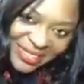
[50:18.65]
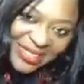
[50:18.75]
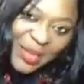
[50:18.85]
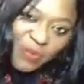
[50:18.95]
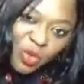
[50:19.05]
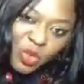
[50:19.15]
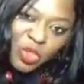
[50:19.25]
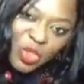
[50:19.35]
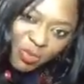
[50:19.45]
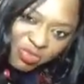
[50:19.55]
keep you
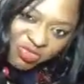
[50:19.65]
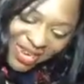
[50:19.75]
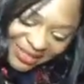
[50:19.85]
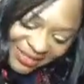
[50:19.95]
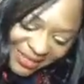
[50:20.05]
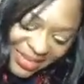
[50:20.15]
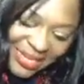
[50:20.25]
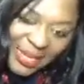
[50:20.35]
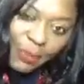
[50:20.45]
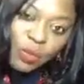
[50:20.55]
suppressed,
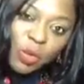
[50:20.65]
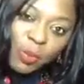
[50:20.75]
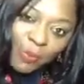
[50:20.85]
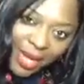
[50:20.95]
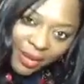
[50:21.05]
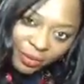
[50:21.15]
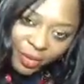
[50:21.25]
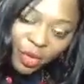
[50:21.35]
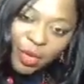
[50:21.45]
keep you bound.